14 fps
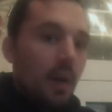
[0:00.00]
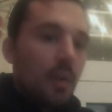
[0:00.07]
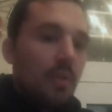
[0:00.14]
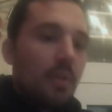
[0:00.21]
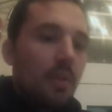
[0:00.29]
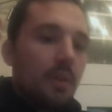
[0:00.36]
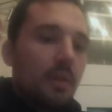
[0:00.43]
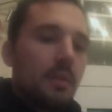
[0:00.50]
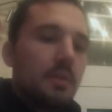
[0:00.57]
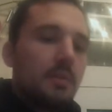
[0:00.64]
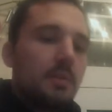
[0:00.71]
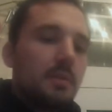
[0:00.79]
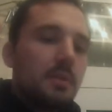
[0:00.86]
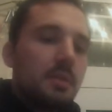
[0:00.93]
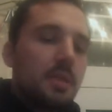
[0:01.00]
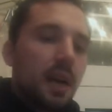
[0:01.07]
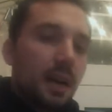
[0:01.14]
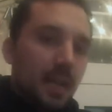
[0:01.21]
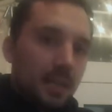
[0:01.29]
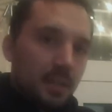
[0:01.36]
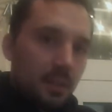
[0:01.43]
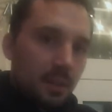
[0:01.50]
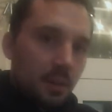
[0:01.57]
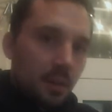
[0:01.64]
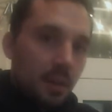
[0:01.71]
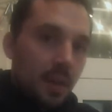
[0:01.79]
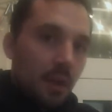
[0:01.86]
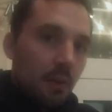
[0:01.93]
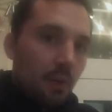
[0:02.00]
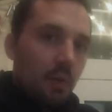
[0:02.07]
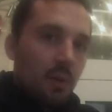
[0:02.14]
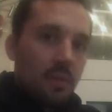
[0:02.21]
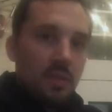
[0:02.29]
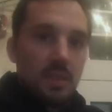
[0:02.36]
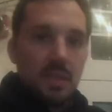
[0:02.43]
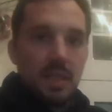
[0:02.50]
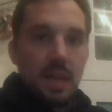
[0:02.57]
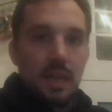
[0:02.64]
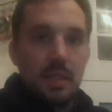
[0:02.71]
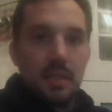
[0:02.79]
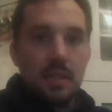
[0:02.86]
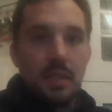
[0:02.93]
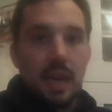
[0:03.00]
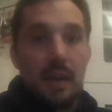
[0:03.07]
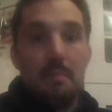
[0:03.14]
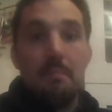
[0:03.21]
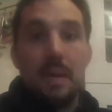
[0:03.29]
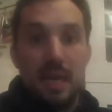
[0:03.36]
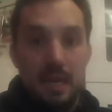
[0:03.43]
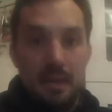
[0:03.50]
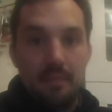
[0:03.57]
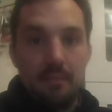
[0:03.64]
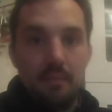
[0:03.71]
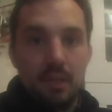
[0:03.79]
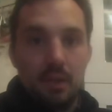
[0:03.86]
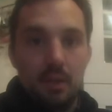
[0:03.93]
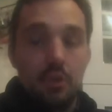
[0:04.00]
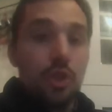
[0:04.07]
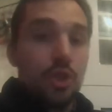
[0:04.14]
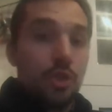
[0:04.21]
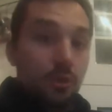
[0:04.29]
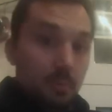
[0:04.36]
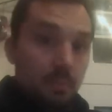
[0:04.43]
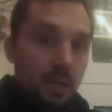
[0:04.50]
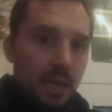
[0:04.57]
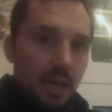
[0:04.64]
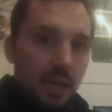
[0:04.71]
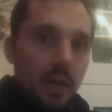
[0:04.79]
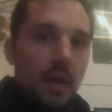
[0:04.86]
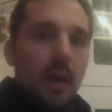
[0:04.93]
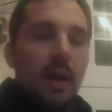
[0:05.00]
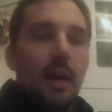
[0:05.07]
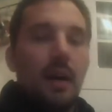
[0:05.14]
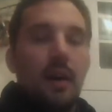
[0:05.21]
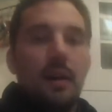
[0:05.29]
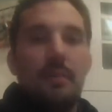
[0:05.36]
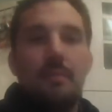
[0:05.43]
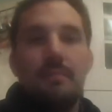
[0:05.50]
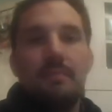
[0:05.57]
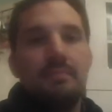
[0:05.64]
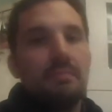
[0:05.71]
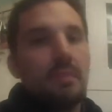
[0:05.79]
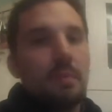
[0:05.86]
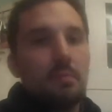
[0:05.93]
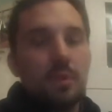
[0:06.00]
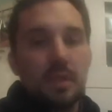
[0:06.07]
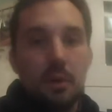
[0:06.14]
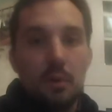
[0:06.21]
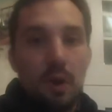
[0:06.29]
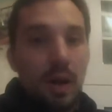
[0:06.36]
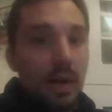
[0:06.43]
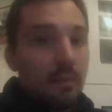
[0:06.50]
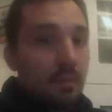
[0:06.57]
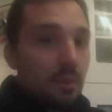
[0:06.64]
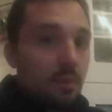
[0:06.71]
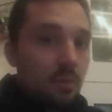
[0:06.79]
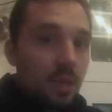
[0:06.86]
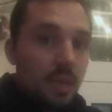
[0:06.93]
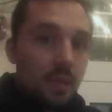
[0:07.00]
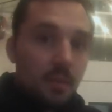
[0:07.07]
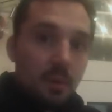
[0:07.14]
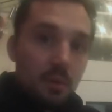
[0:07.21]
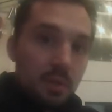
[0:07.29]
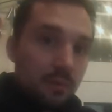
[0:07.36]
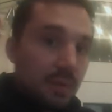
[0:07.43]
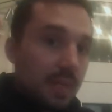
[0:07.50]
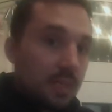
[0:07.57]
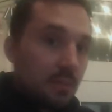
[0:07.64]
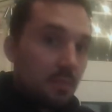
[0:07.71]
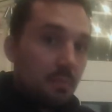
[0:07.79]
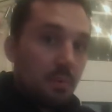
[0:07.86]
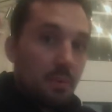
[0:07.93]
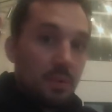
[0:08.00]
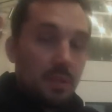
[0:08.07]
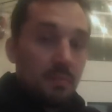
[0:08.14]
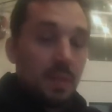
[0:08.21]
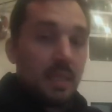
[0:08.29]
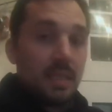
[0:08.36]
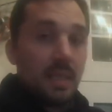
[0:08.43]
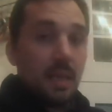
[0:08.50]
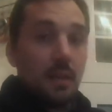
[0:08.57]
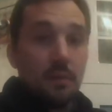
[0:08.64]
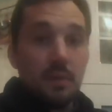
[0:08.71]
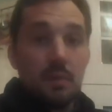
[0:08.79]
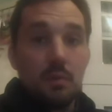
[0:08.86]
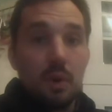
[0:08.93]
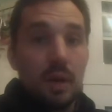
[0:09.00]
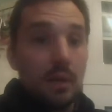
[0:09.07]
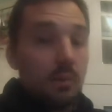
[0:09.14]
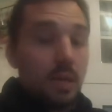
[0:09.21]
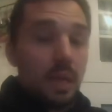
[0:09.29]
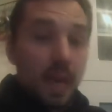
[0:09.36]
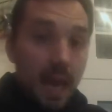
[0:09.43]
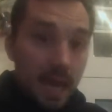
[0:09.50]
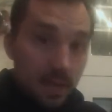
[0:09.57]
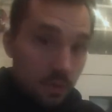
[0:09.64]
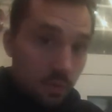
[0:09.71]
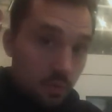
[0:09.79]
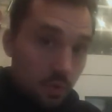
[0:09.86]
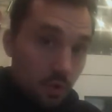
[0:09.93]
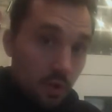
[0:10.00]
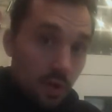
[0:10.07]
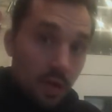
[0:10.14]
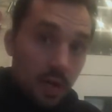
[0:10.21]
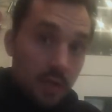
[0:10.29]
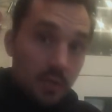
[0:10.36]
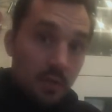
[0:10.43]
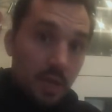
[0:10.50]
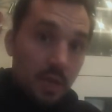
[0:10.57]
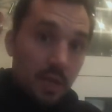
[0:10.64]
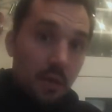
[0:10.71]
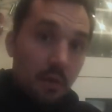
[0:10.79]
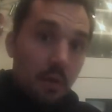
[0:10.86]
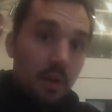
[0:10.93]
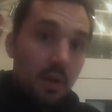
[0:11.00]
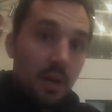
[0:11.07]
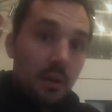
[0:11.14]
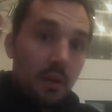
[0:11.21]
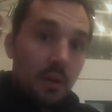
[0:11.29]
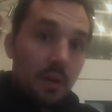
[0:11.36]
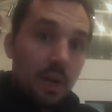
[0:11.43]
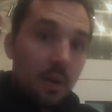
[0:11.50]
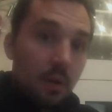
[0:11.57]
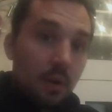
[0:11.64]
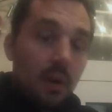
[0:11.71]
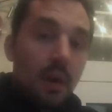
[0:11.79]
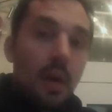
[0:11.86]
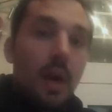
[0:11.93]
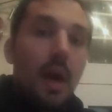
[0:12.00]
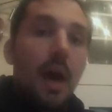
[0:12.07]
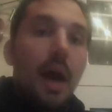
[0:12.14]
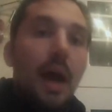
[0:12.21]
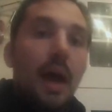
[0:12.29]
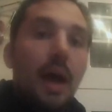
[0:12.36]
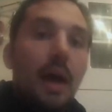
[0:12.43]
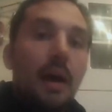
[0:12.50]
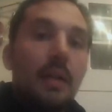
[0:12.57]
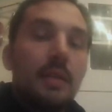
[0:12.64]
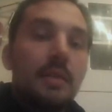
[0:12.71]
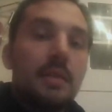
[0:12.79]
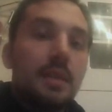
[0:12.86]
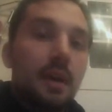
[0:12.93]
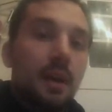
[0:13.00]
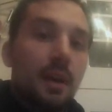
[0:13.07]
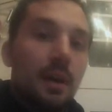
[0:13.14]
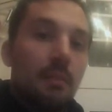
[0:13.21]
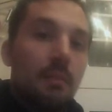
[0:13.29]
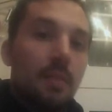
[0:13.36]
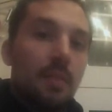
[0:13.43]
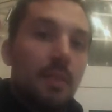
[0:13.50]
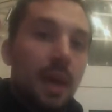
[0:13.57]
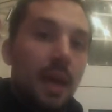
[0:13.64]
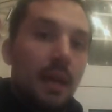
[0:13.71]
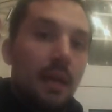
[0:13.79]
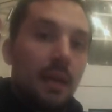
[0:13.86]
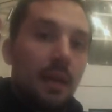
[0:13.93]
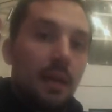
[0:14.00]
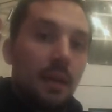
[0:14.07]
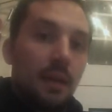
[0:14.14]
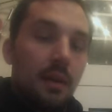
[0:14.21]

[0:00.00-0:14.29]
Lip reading: the tighter or narrower the stance can be and should be. So I'm not really the most flexible person myself, so I really had to work hard to get narrower and narrower and narrower. And then